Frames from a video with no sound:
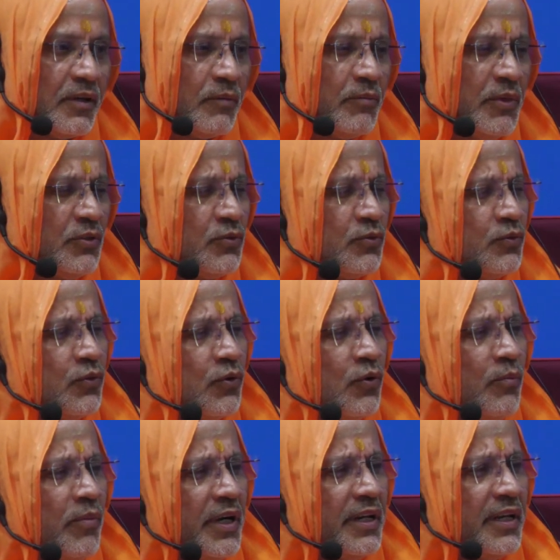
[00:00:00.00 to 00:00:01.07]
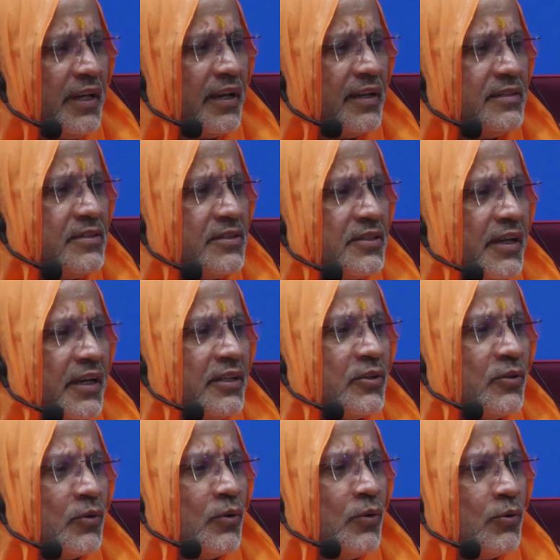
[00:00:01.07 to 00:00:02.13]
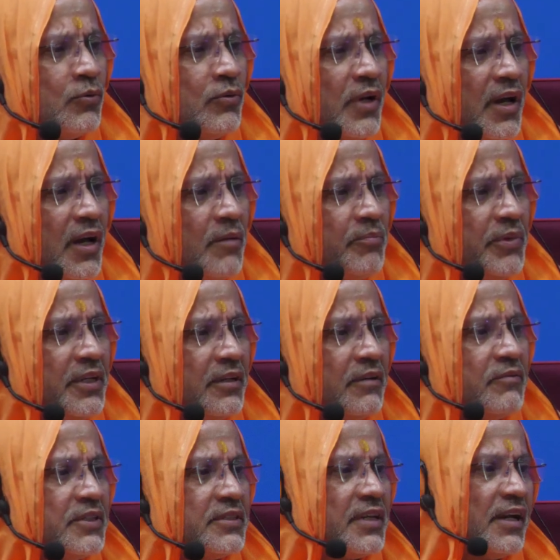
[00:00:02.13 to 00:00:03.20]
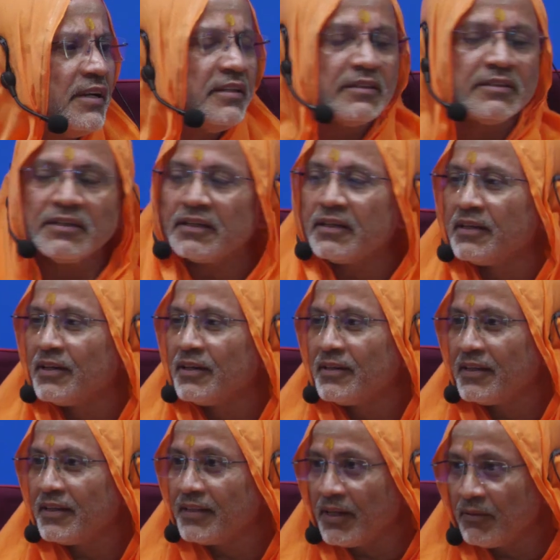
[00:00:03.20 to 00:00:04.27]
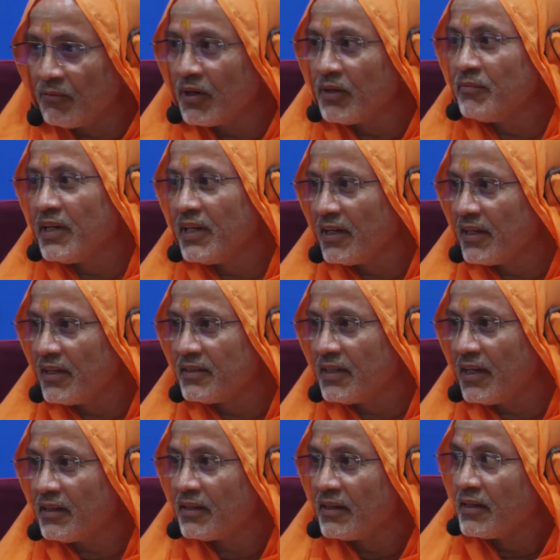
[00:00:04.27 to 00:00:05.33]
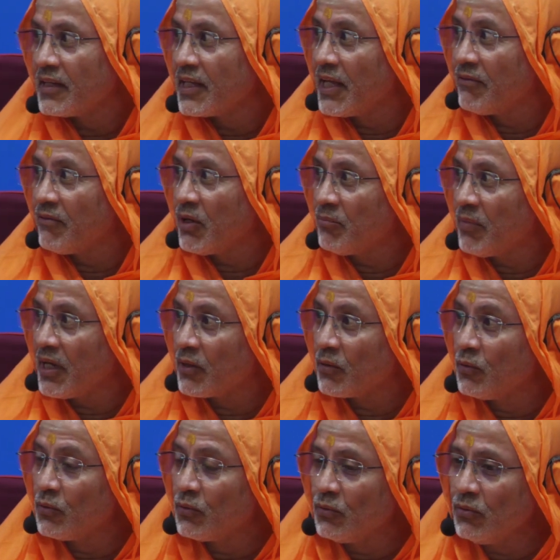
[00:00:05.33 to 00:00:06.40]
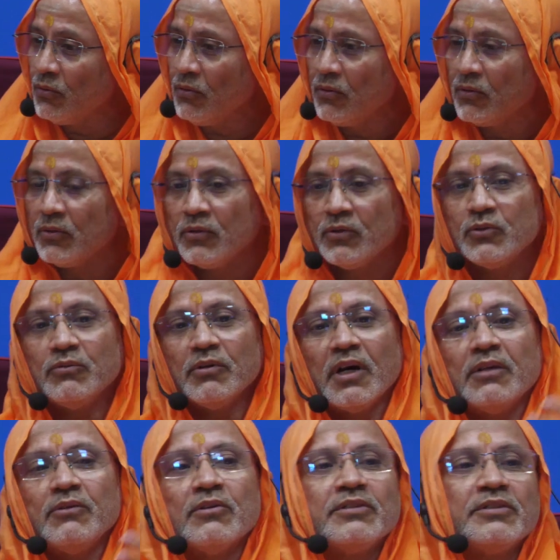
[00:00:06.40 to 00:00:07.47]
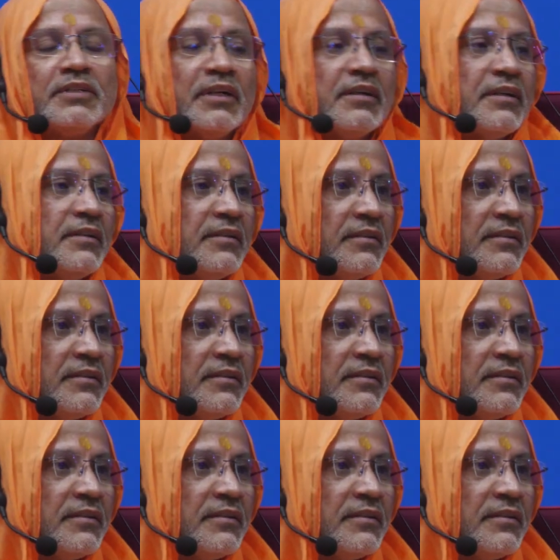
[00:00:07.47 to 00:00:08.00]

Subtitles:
Means nobody can shake you. Guruna api na vichalyate. That one meaning is that even by Guru, you are not shaken.